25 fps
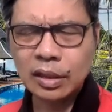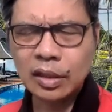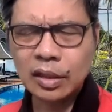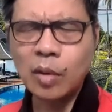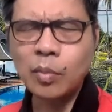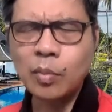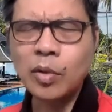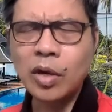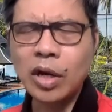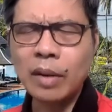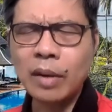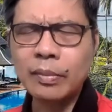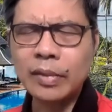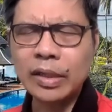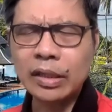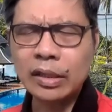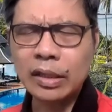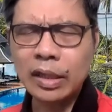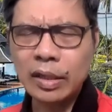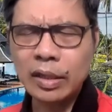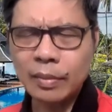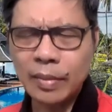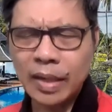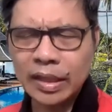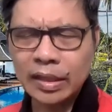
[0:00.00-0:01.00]
Ikaw po ang aming
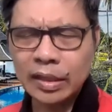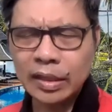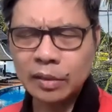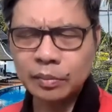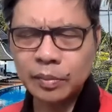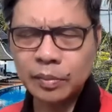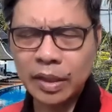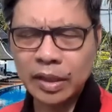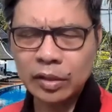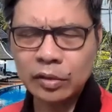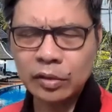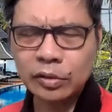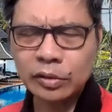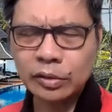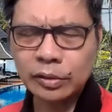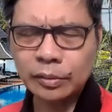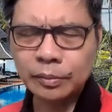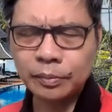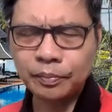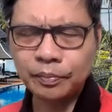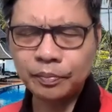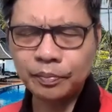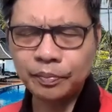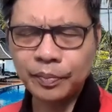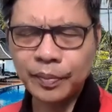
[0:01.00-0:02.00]
kayamanan, Panginoon.
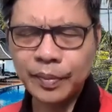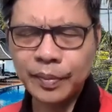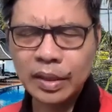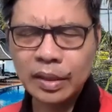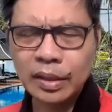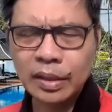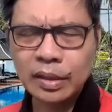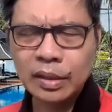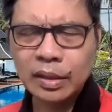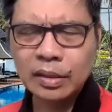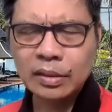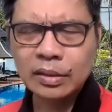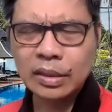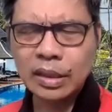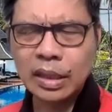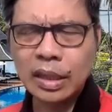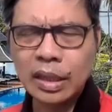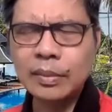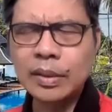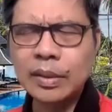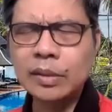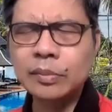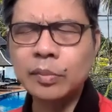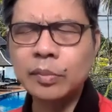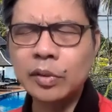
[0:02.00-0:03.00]

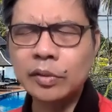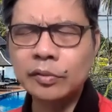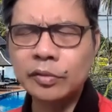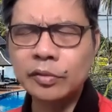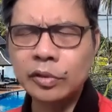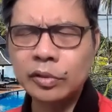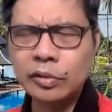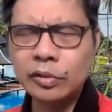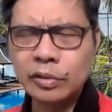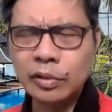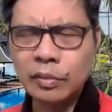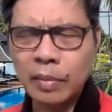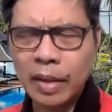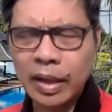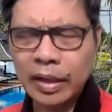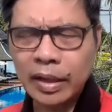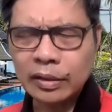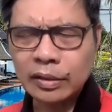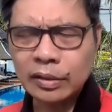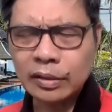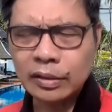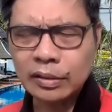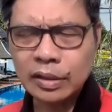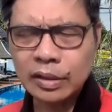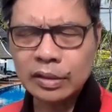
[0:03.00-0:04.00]
Salamat po for
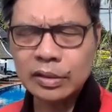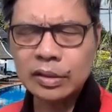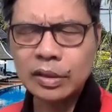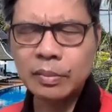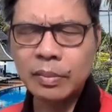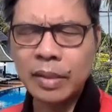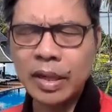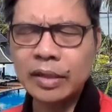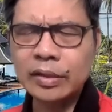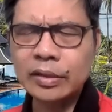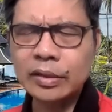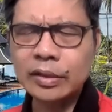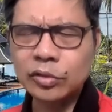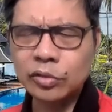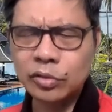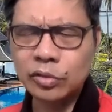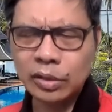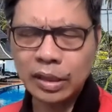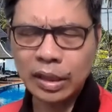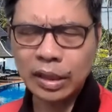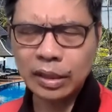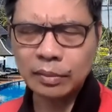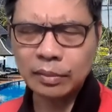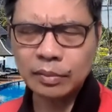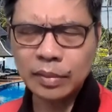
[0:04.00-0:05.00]
this reminder
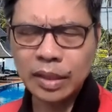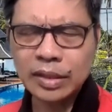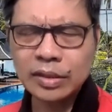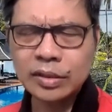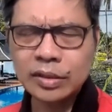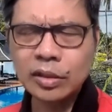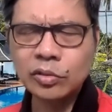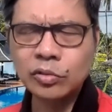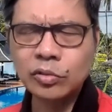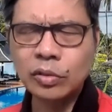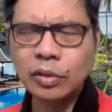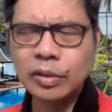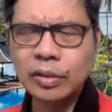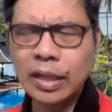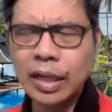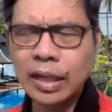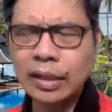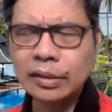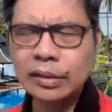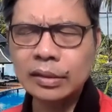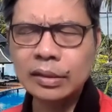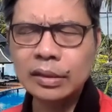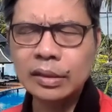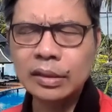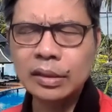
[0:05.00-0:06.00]
today. Bless us to our
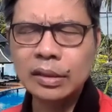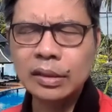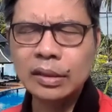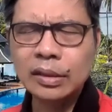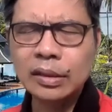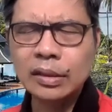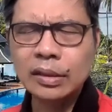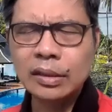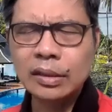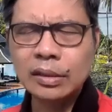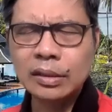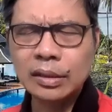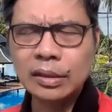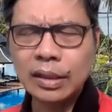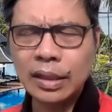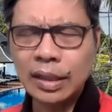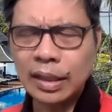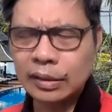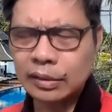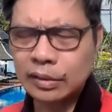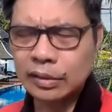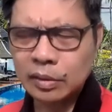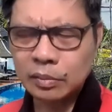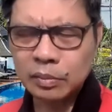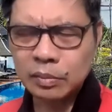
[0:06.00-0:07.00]
heart.
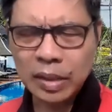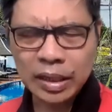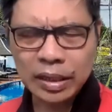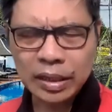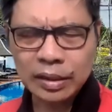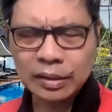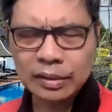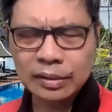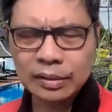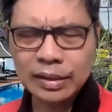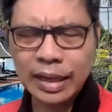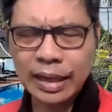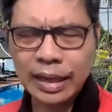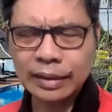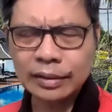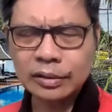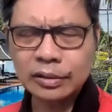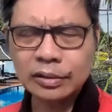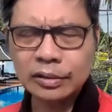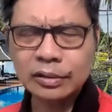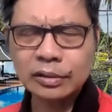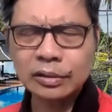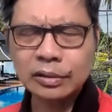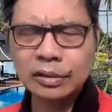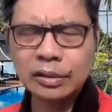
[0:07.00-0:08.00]
Let it be that
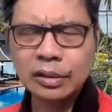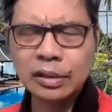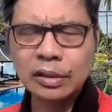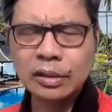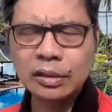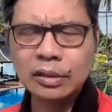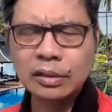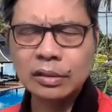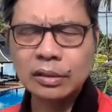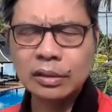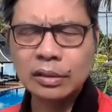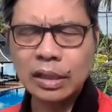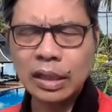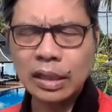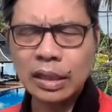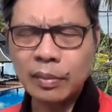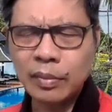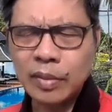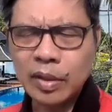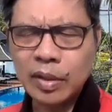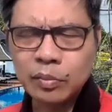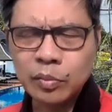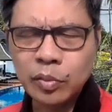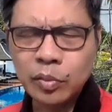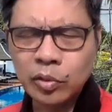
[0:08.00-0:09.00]
ang
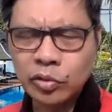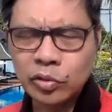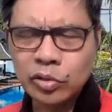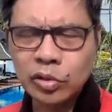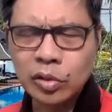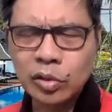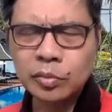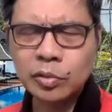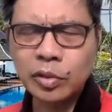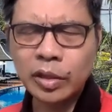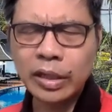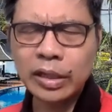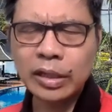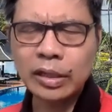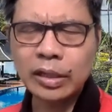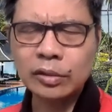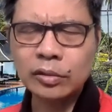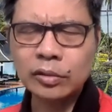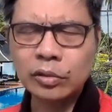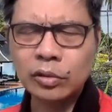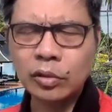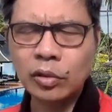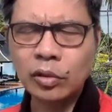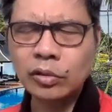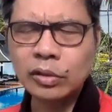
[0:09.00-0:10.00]
aming puso po
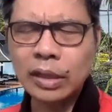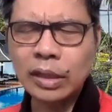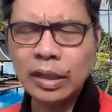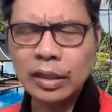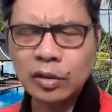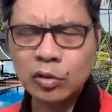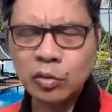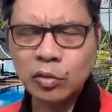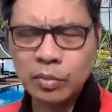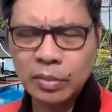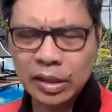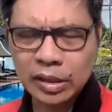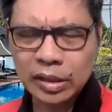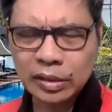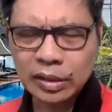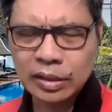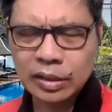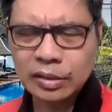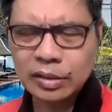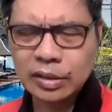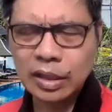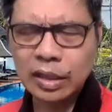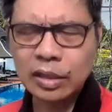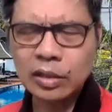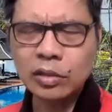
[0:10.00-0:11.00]
ay totally
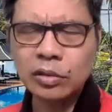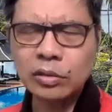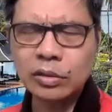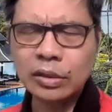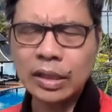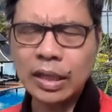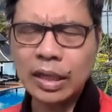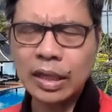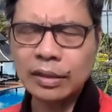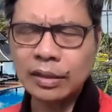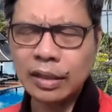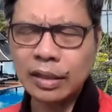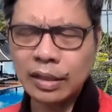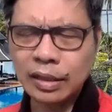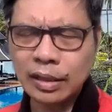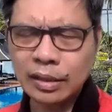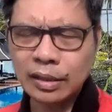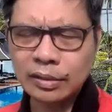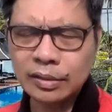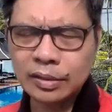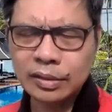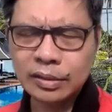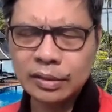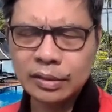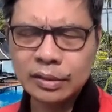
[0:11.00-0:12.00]
committed sa inyo, nothing
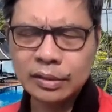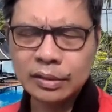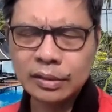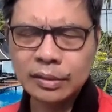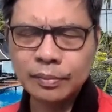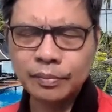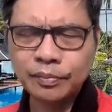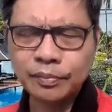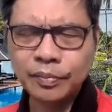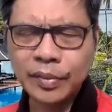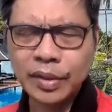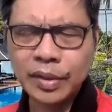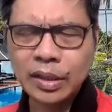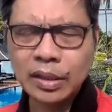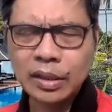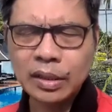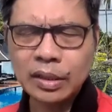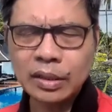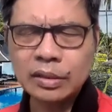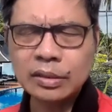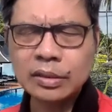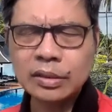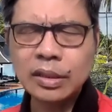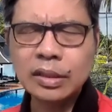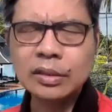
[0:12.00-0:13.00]
else.
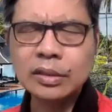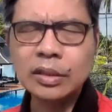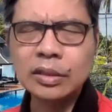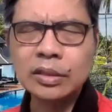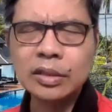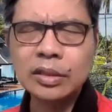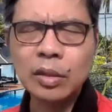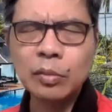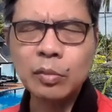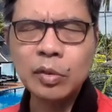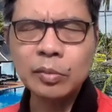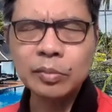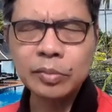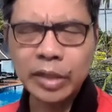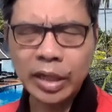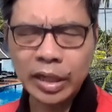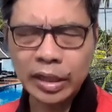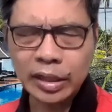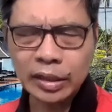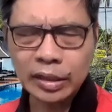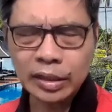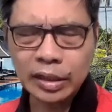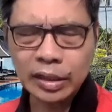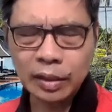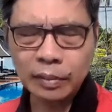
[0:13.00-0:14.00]
In Jesus' name we
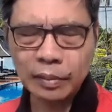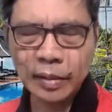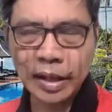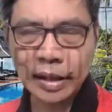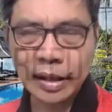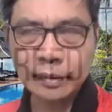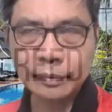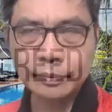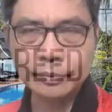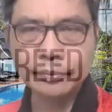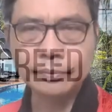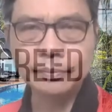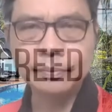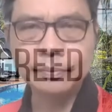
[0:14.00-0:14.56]
pray. Amen.